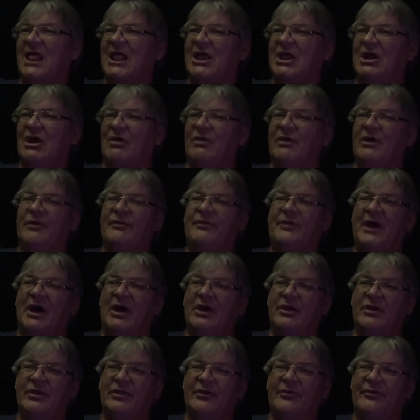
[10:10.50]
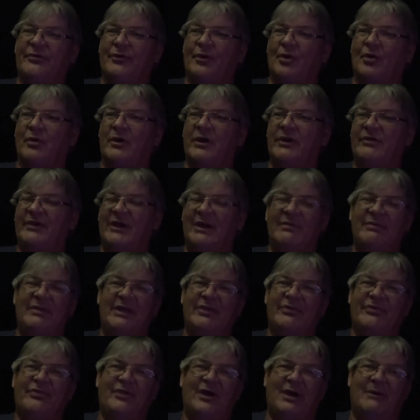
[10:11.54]
They'll tell you the stories.
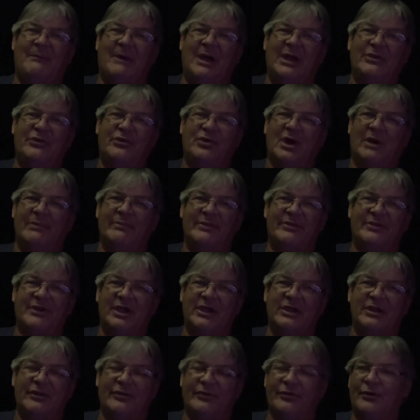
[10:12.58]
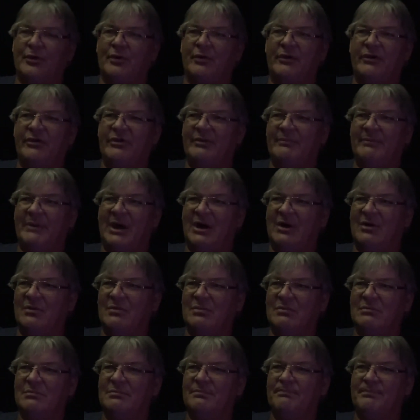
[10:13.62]
That's not my job to tell you the stories about
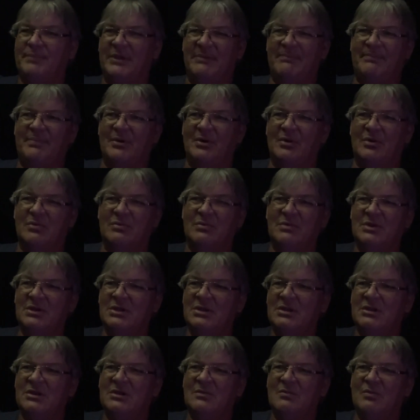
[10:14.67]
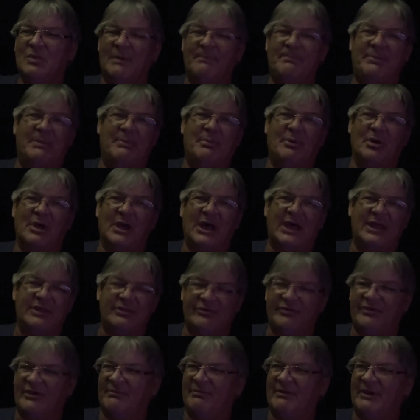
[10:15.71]
people, what people got
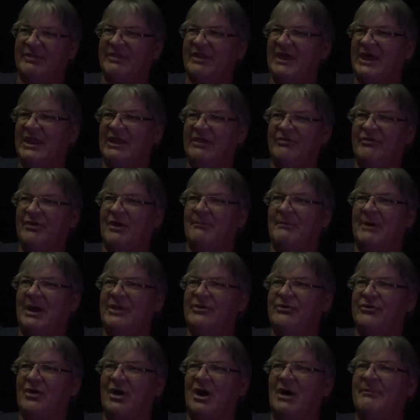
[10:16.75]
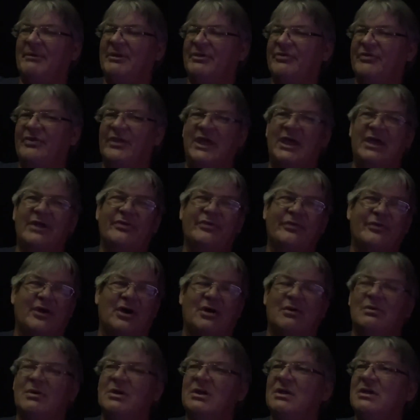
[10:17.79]
and stuff like that. That's not my job. It's theirs.
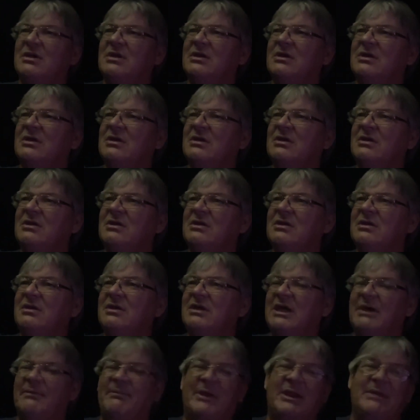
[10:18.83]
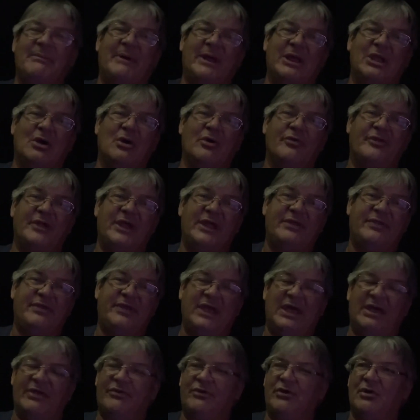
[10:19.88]
So if anybody goes
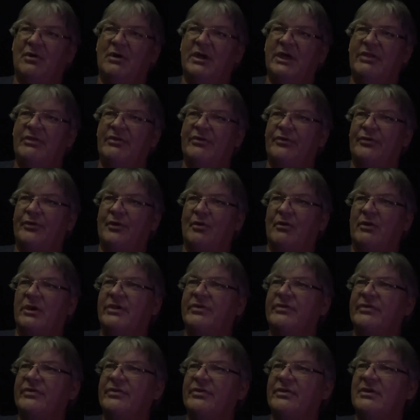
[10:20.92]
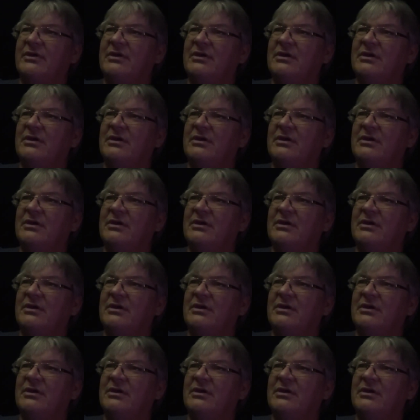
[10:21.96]
ATS, you'll hear the stories.